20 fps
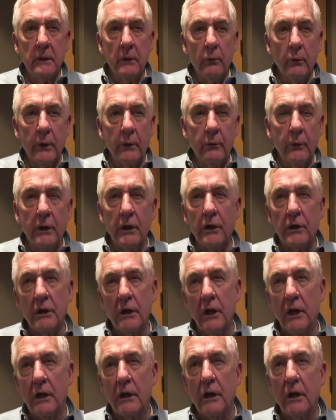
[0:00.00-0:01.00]
We look
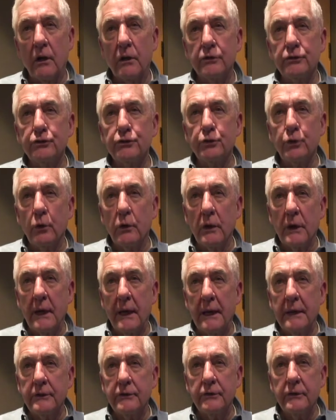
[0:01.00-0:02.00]
along our
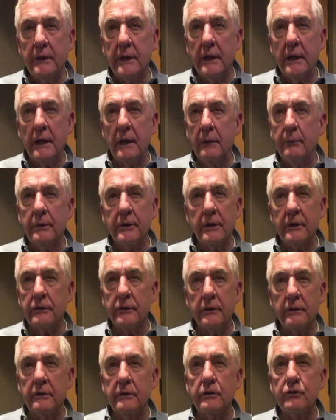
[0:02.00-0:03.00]
shorelines now, but this
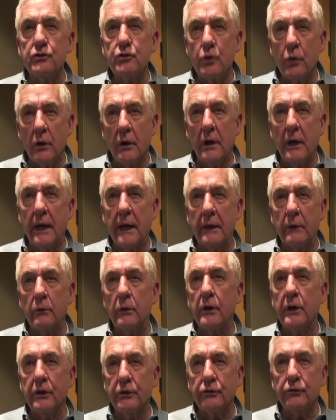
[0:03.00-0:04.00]
is the shoreline
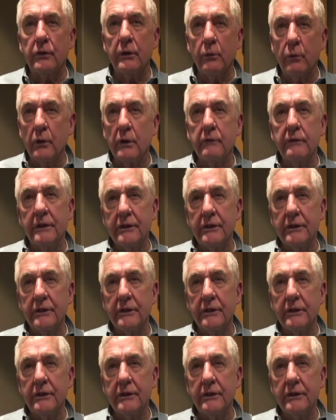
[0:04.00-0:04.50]
where history would have